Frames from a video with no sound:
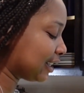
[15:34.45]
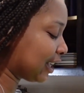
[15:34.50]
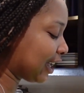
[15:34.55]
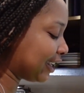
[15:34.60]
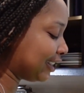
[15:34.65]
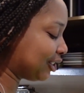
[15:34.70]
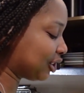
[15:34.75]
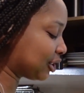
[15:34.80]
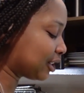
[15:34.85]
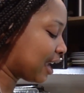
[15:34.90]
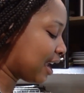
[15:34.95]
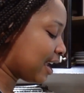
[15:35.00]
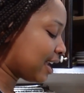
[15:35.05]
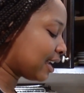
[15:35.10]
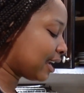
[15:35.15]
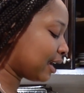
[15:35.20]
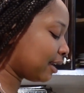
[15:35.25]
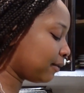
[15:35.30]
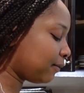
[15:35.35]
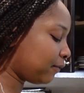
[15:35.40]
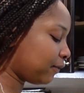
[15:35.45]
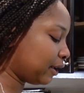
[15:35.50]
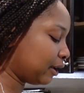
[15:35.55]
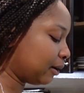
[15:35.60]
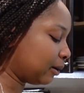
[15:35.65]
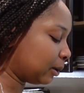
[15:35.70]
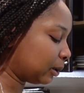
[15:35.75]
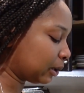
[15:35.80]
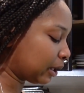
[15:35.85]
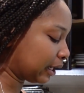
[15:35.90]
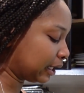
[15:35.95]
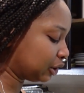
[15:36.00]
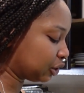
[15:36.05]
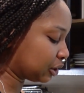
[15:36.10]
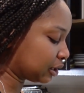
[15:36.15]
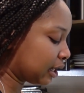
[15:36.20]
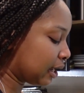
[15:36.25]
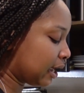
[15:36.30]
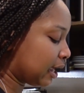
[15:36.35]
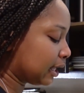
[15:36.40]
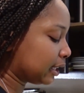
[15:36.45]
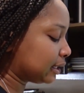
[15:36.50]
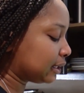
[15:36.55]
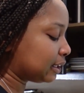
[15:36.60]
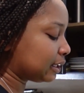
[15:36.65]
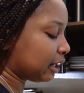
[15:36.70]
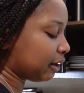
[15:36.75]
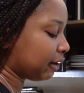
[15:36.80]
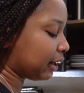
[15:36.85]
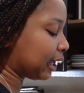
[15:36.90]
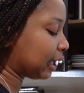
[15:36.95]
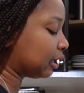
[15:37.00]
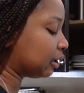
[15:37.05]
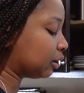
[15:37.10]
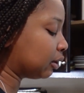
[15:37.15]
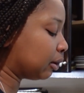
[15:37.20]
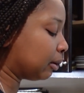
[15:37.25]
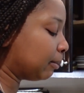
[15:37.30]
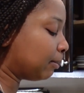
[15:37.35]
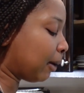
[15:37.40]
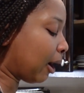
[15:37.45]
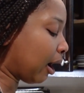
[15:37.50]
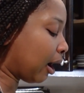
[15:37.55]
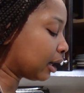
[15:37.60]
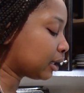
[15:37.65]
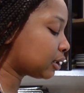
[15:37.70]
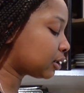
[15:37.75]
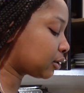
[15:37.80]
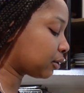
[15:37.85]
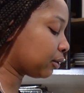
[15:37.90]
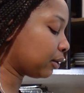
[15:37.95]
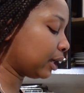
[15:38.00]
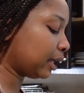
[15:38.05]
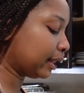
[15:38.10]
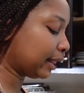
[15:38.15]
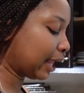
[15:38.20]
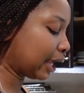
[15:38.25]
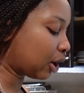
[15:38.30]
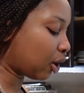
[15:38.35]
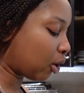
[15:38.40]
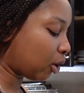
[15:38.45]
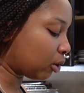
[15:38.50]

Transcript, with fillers: And I just can feel like just staring at a little box screen like